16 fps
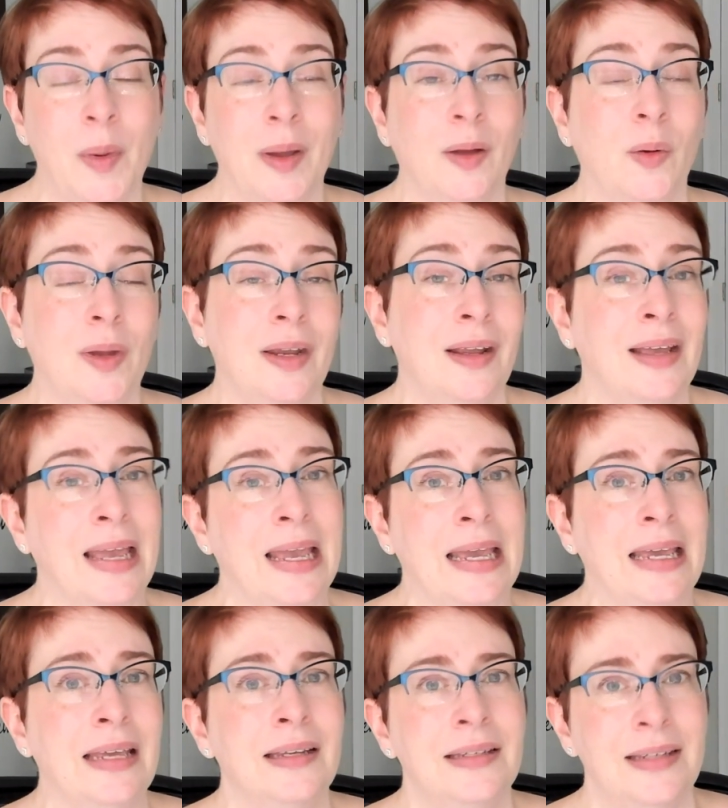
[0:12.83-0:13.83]
like creating
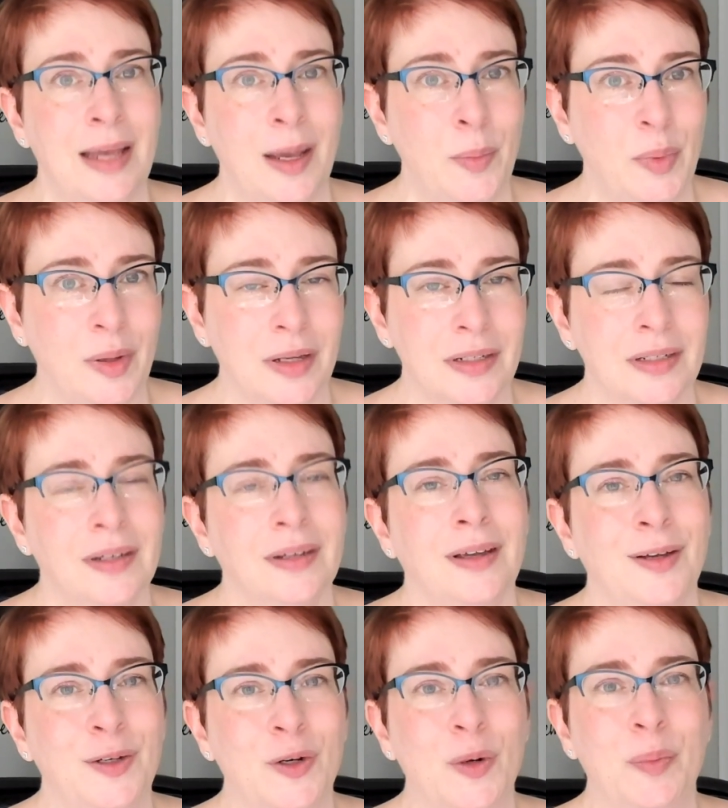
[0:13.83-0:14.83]
a template
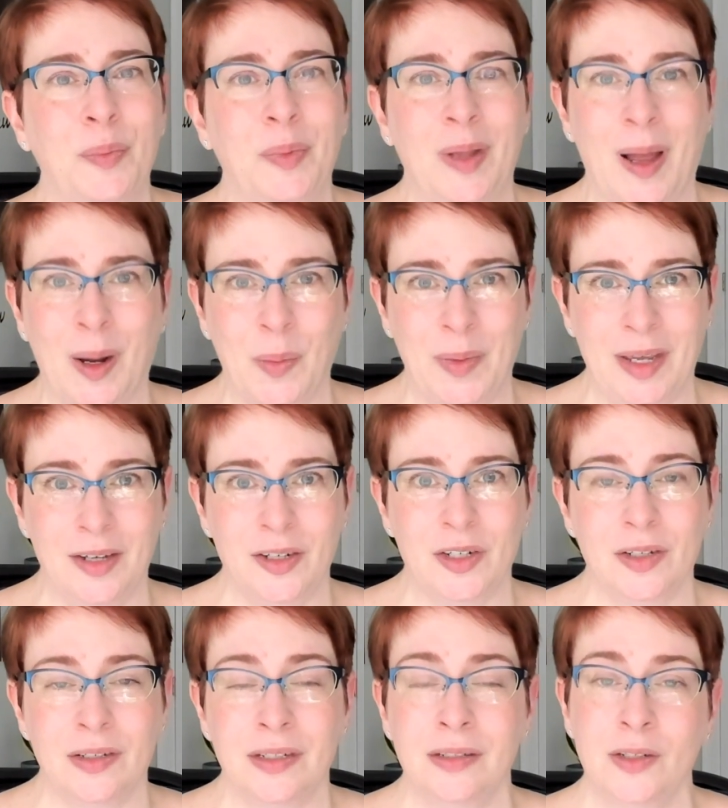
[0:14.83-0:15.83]
in your blog
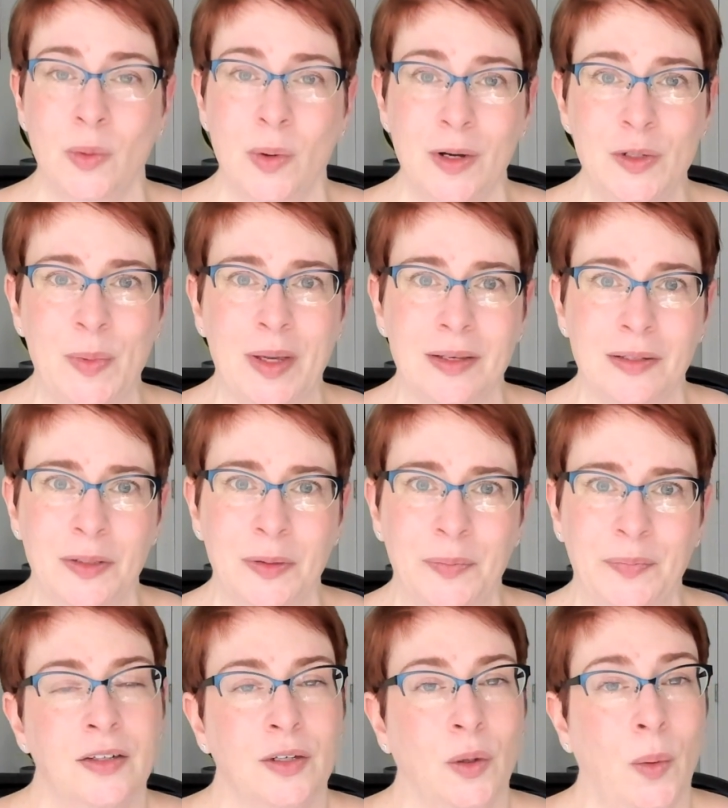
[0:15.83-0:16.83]
pages in Squarespace.
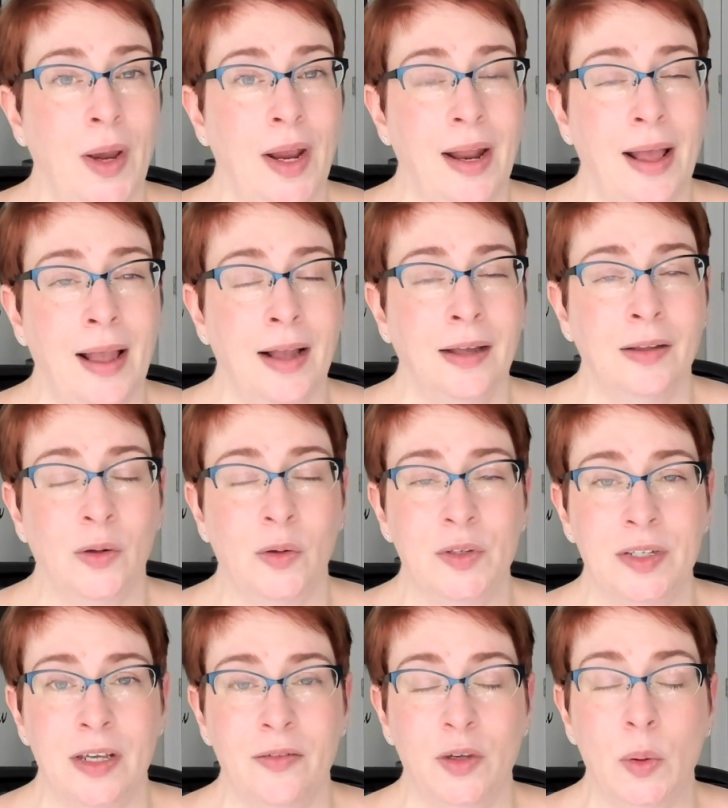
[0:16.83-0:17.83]
It's a great hack. It'll
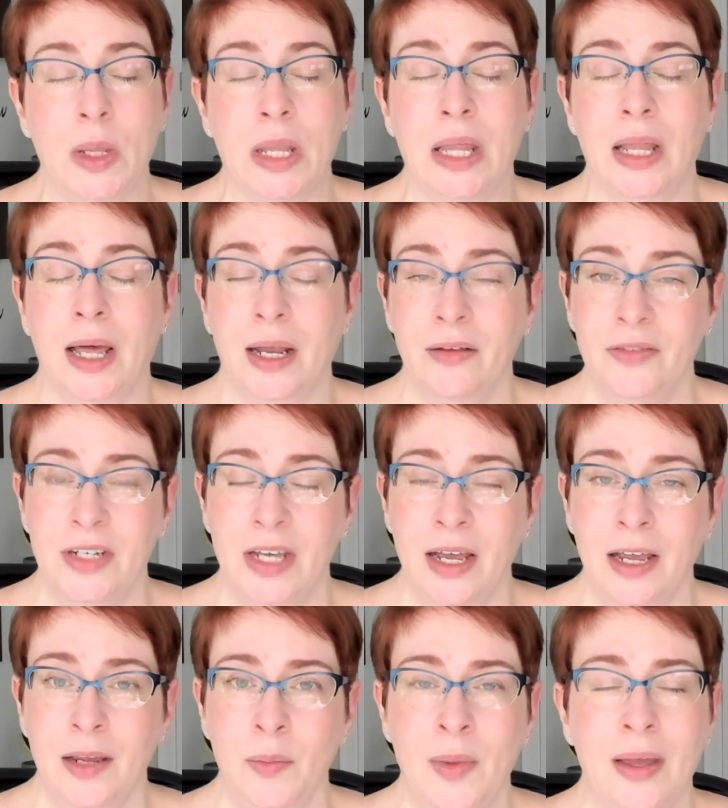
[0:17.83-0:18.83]
save you a lot of
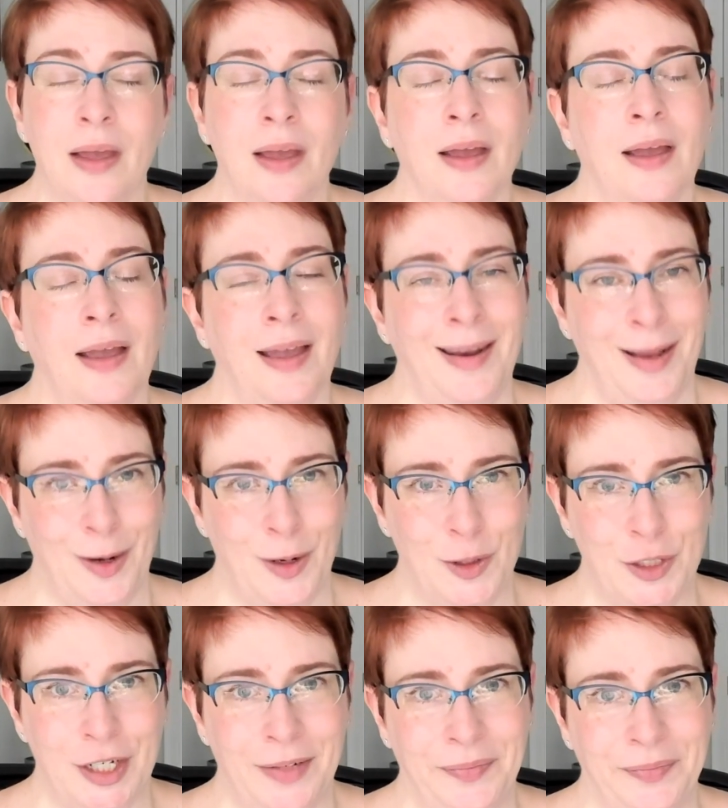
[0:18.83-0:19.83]
time and
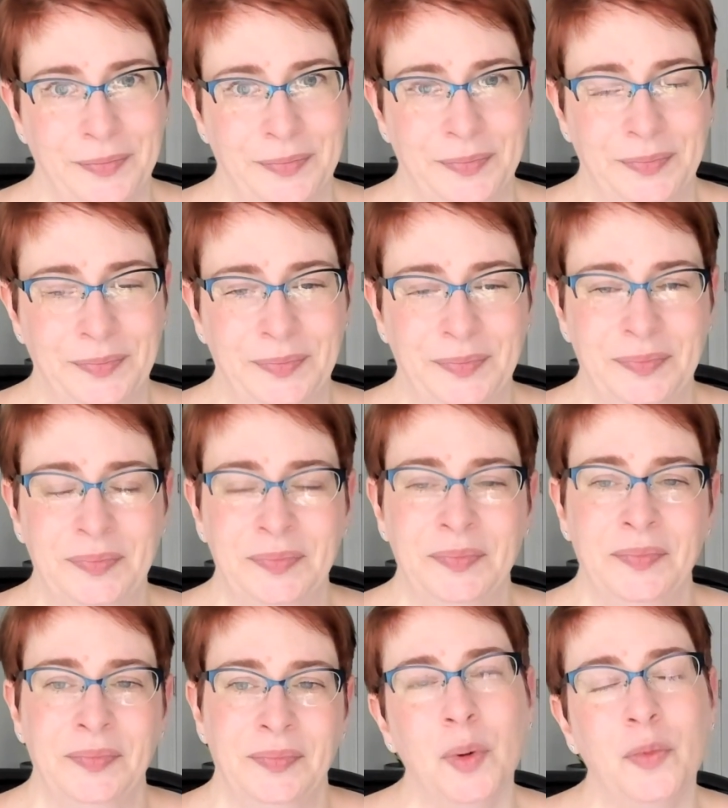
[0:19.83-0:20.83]
energy.
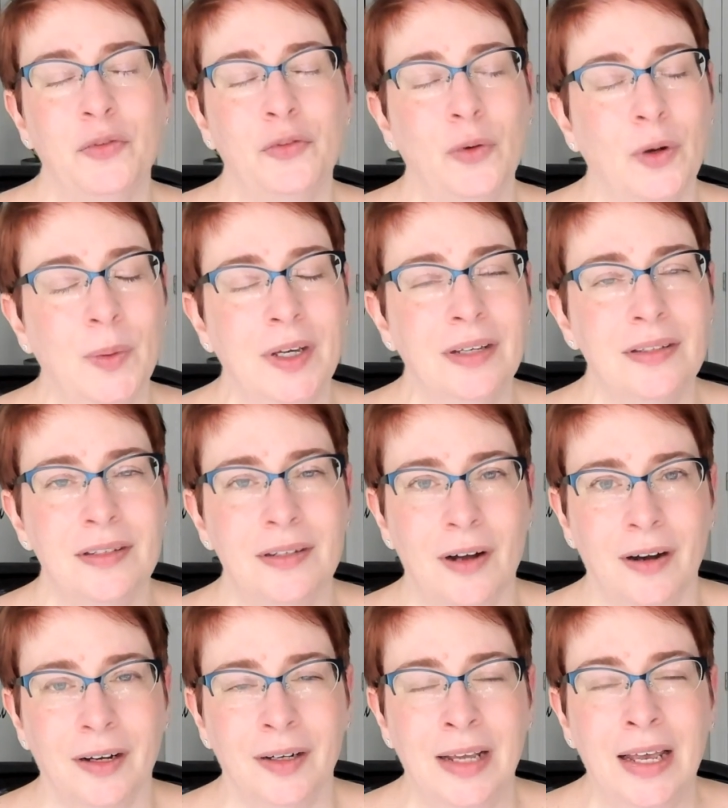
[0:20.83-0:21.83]
Before we get
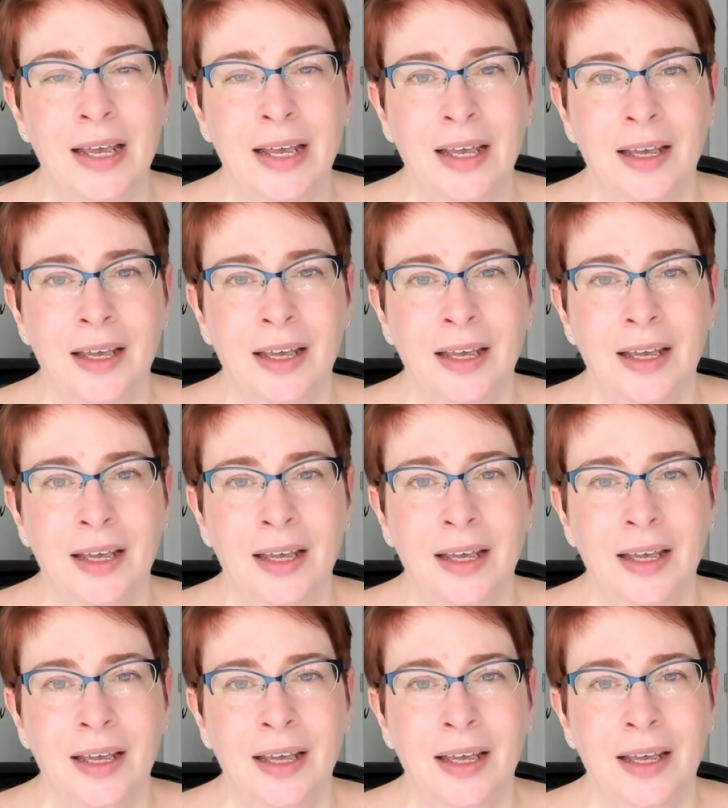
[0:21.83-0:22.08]
started,